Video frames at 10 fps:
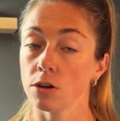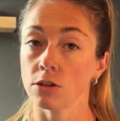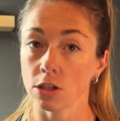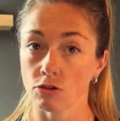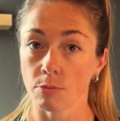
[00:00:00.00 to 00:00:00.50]

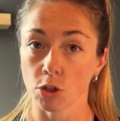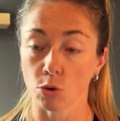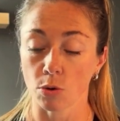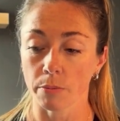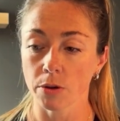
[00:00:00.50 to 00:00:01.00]
disrupt your
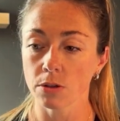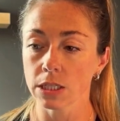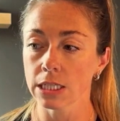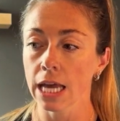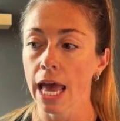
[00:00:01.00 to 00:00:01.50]

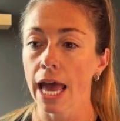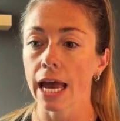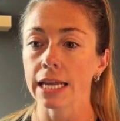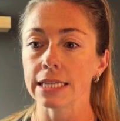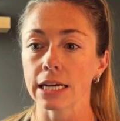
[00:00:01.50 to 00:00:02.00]
hormones,
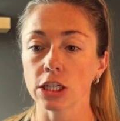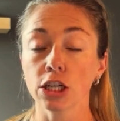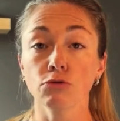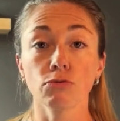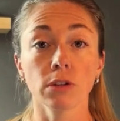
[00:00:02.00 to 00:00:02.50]
and it's actually
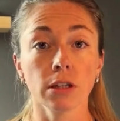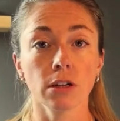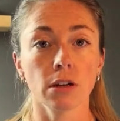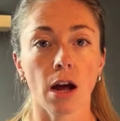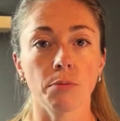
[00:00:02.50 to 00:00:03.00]
a really
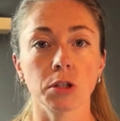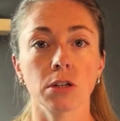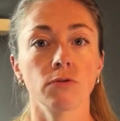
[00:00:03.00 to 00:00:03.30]
good option